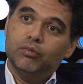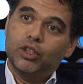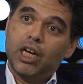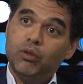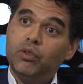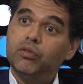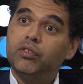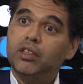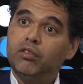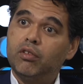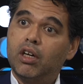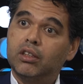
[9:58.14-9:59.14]
counterfeit
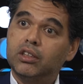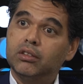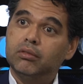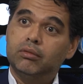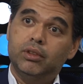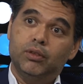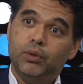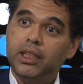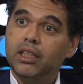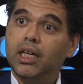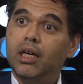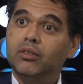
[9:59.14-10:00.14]
drugs were
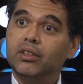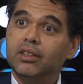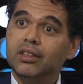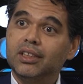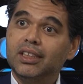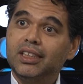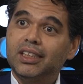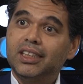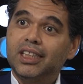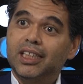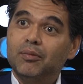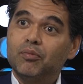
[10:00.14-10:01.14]
weeded out.
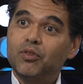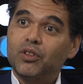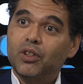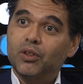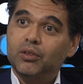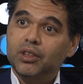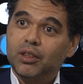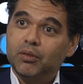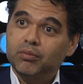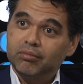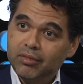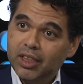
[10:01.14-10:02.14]
So
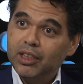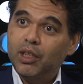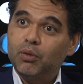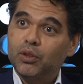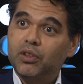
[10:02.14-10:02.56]
they work